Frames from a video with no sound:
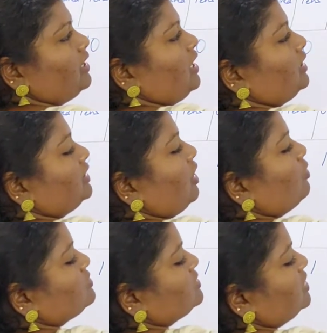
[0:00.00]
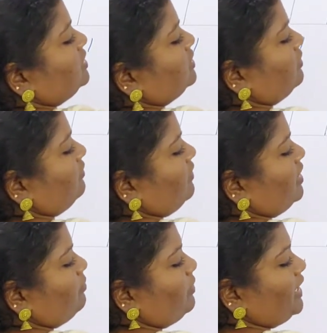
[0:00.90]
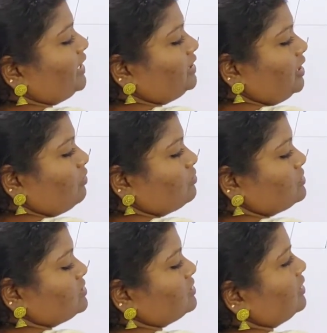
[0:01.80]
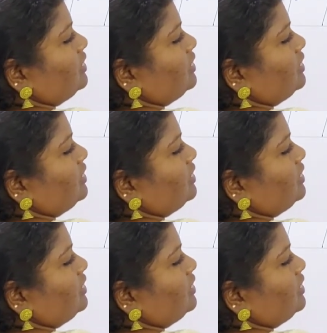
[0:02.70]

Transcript: 1000th 1 by 1000,